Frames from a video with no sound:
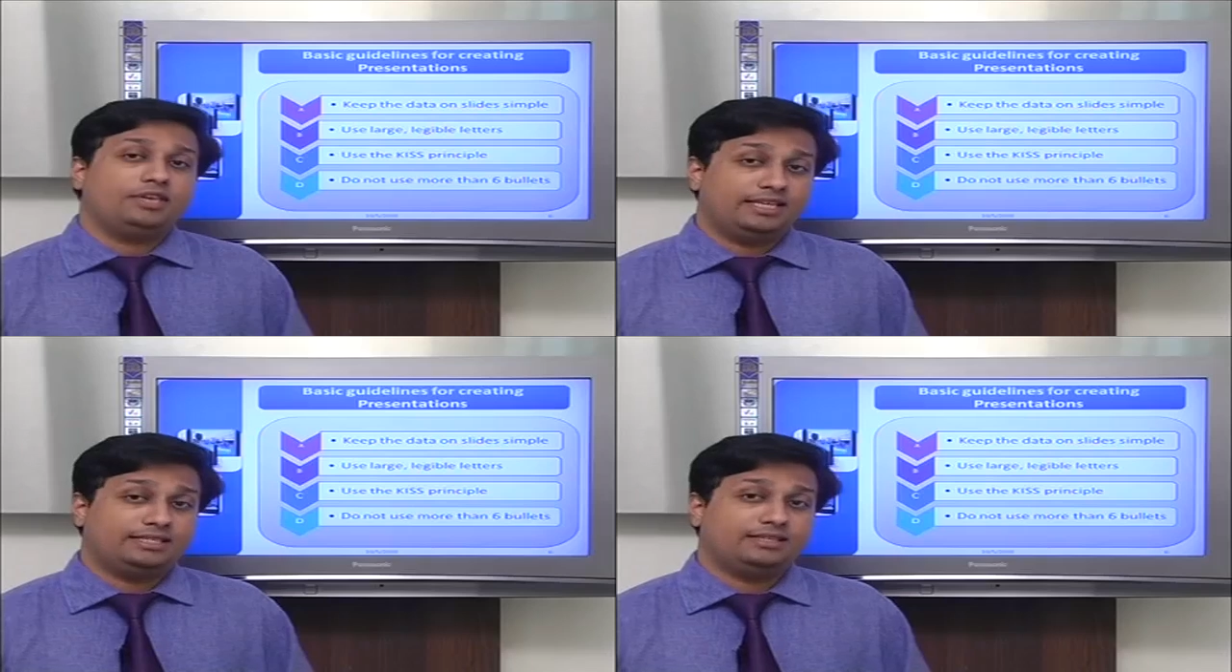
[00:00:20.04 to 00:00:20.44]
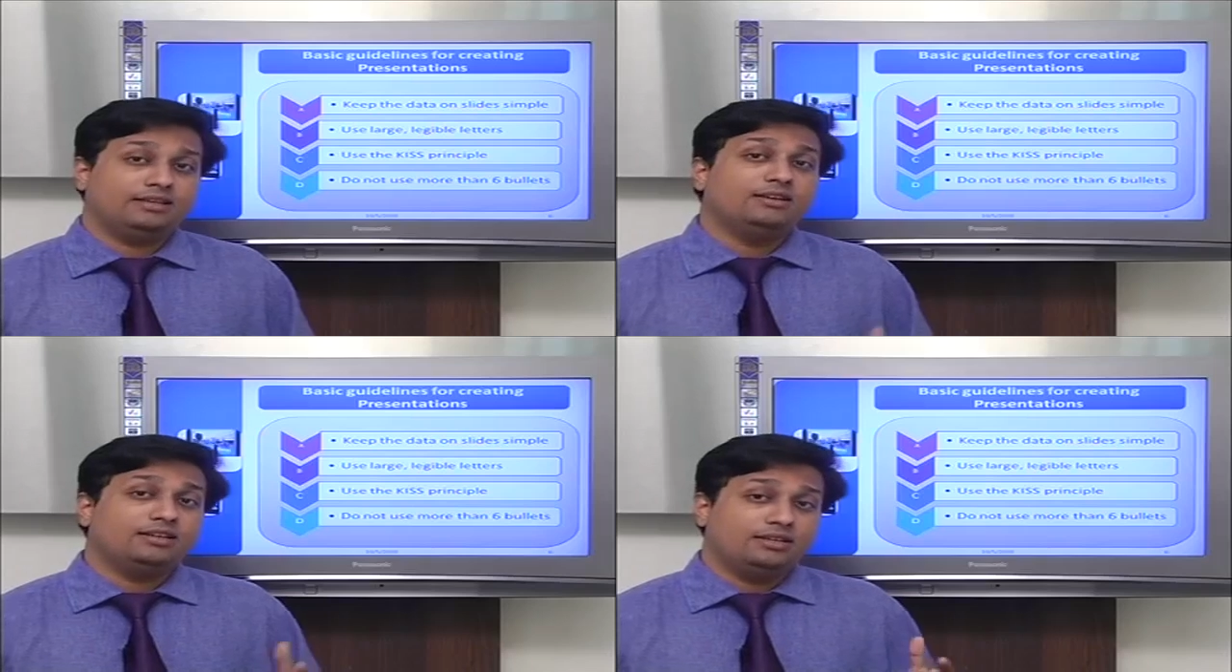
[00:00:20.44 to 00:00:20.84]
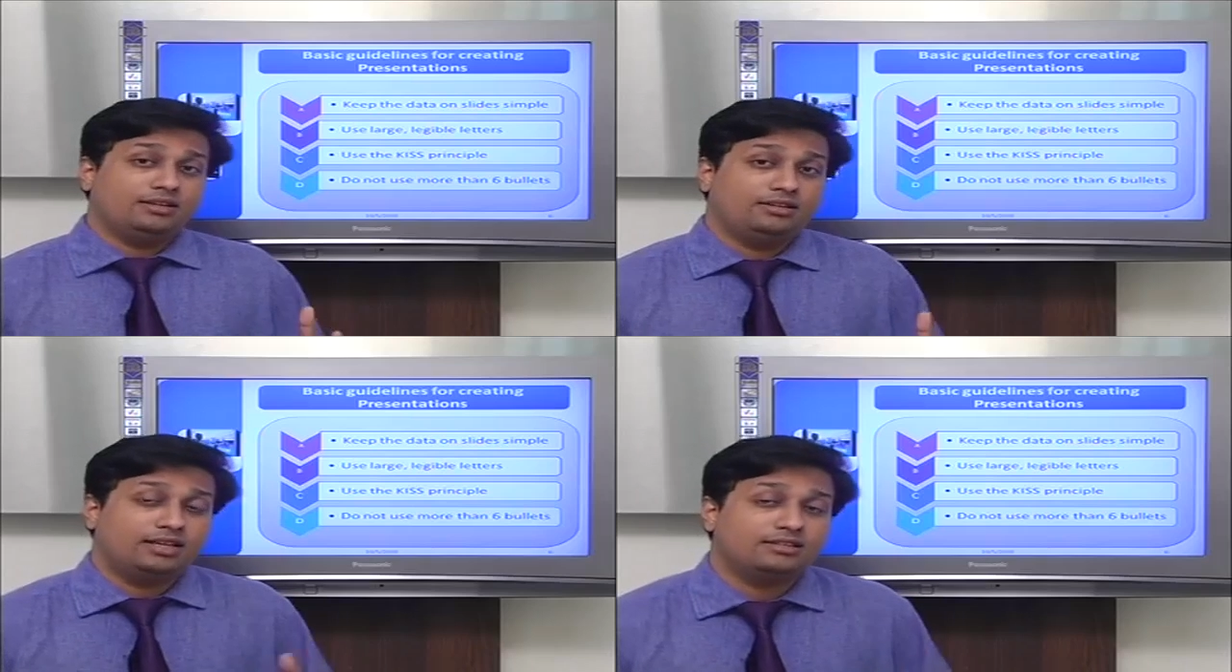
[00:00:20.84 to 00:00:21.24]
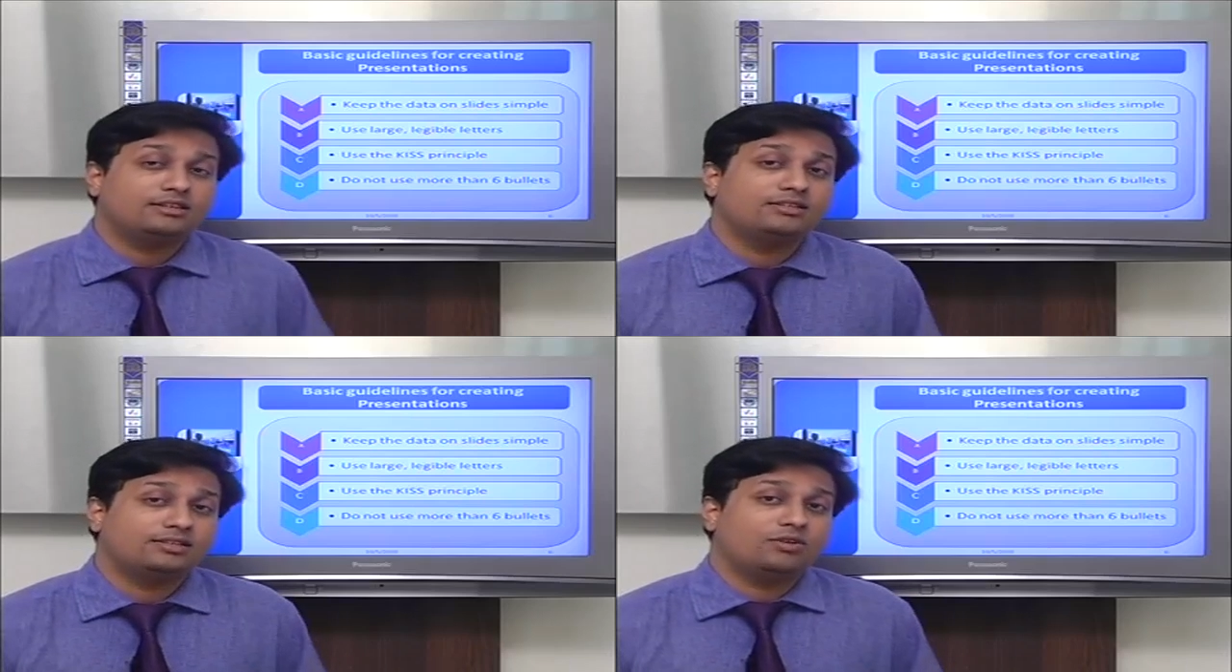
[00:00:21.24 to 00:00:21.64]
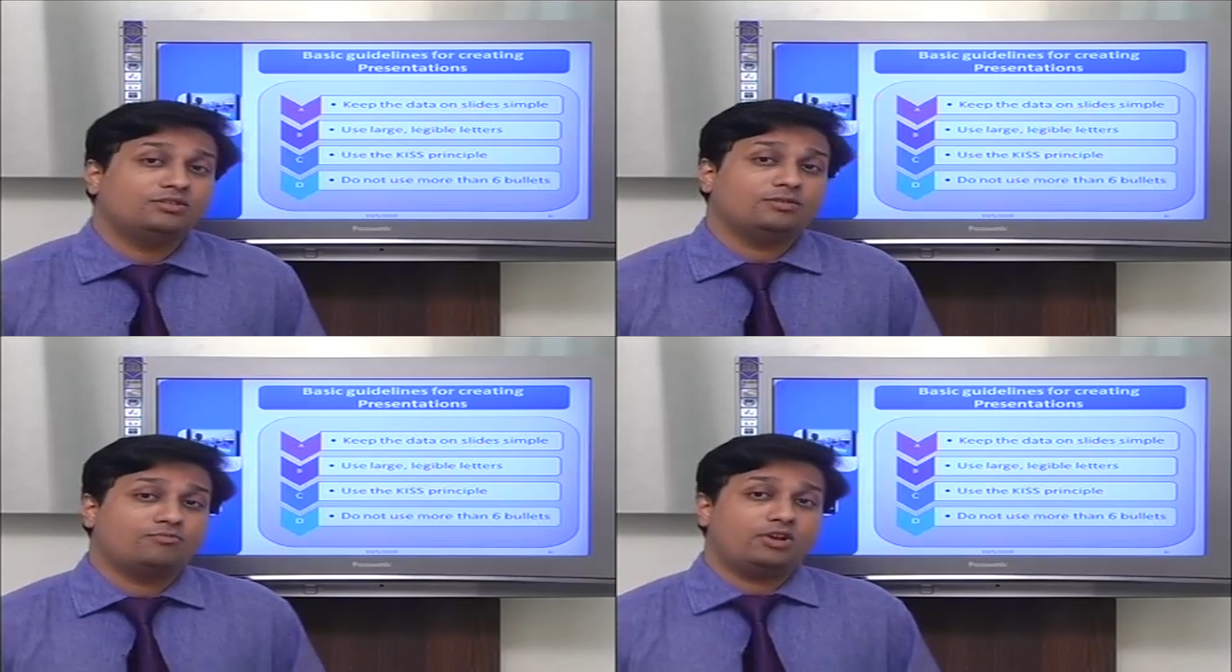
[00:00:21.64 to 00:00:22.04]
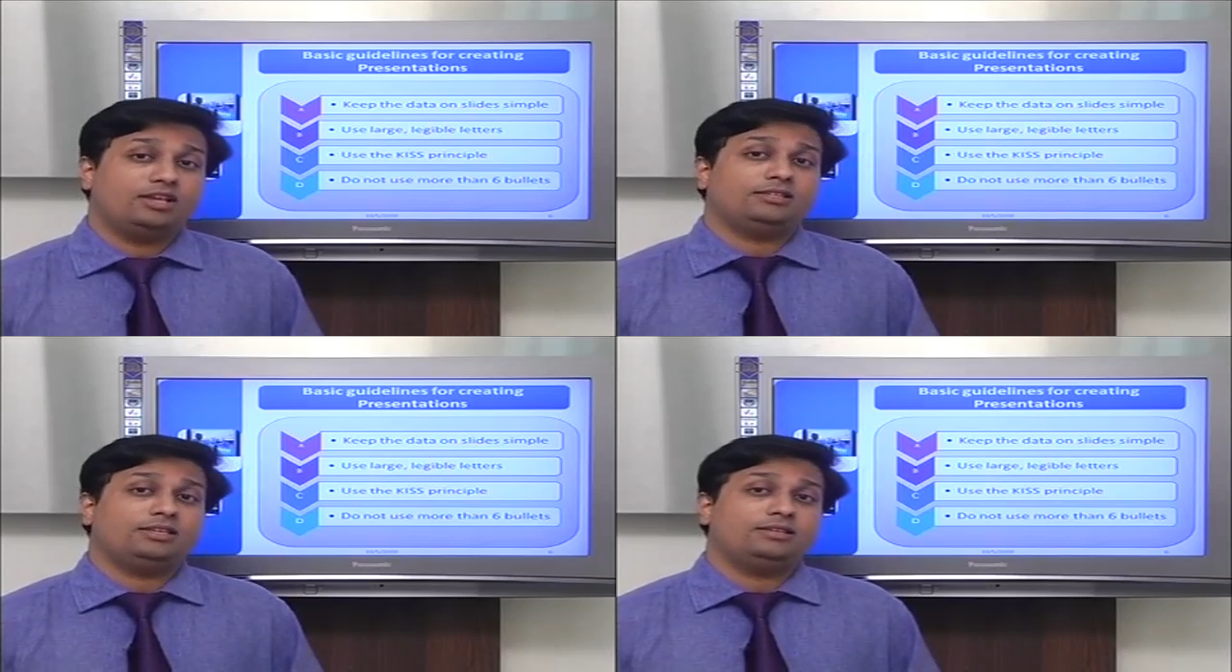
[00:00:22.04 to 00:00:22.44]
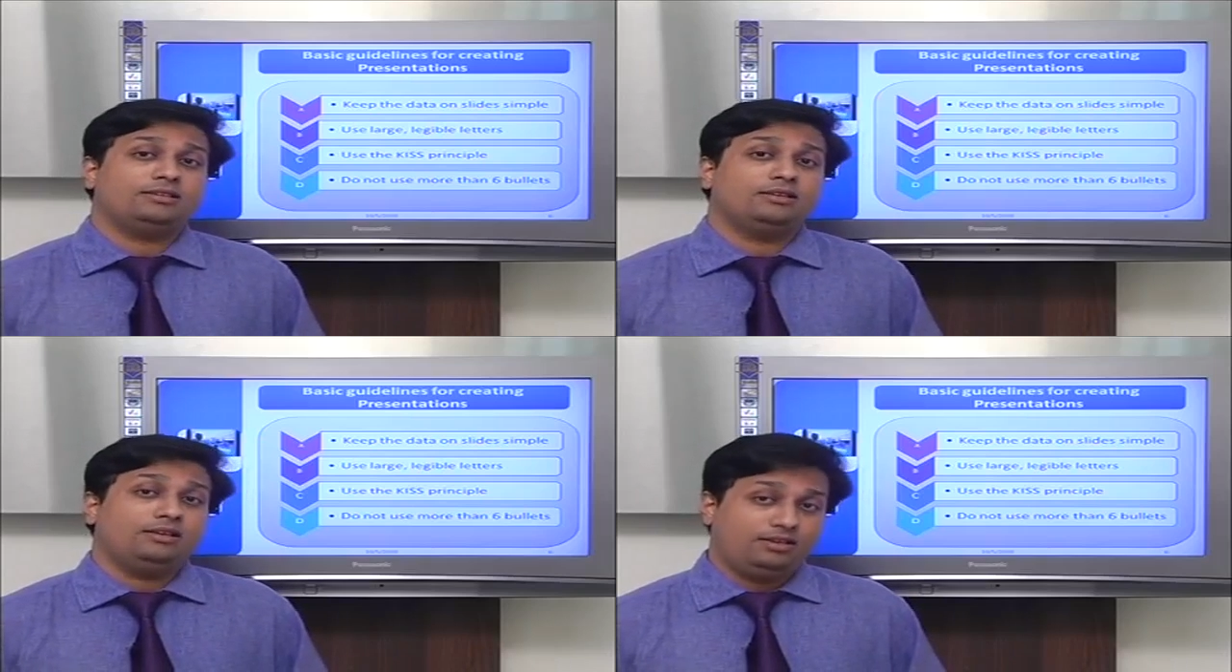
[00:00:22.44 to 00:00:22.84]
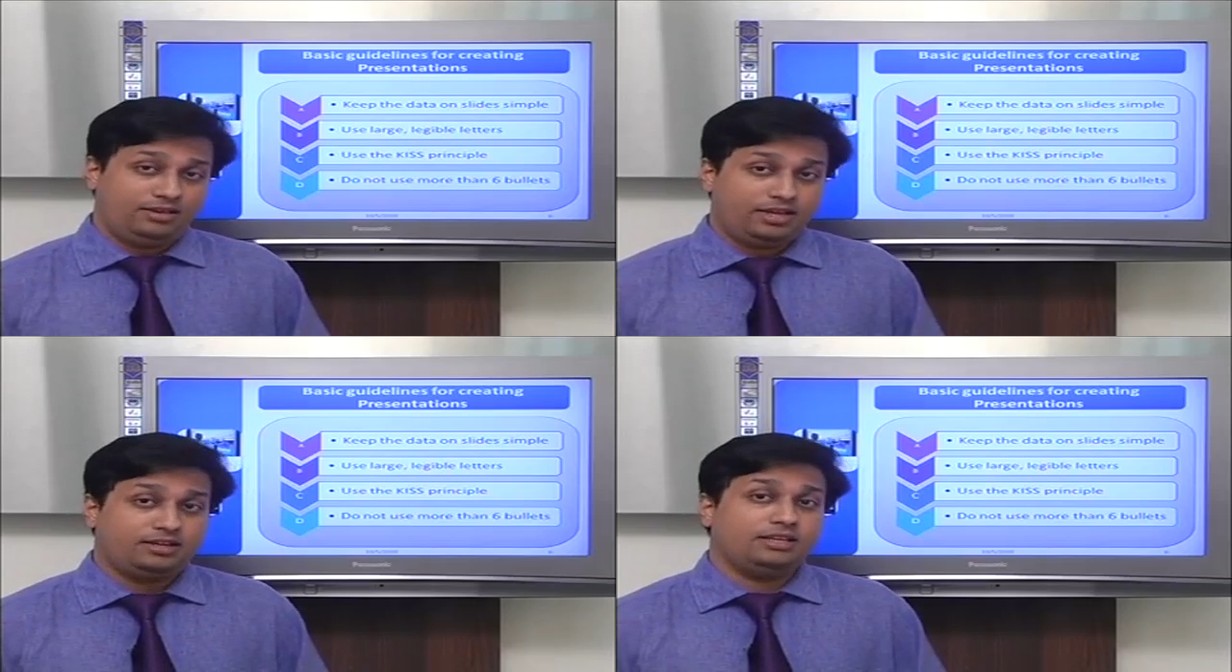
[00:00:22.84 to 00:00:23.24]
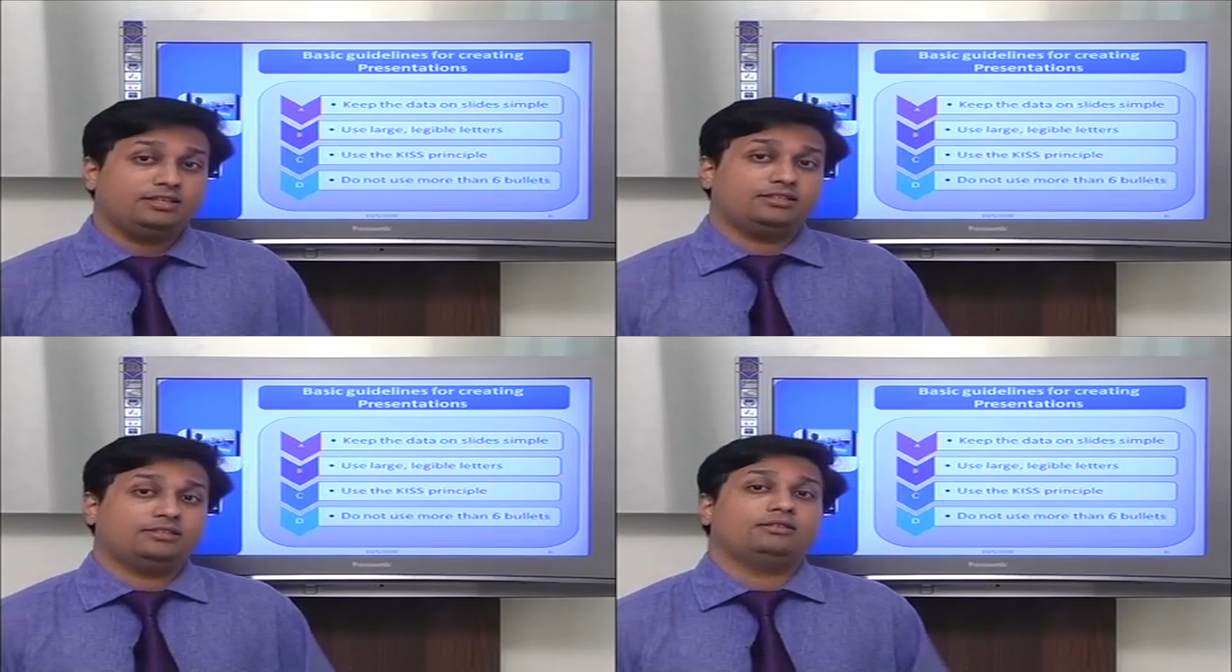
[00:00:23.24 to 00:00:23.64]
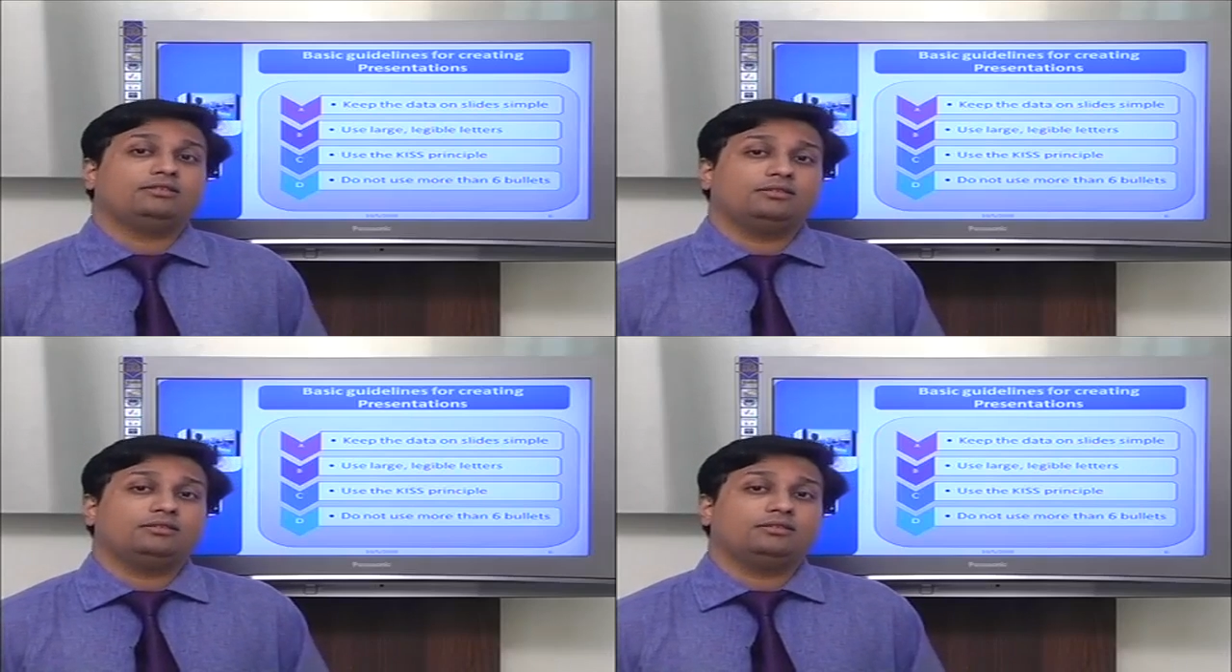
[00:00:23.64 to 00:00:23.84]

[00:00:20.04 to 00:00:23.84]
Yes, doesn't it sound surprising? It is.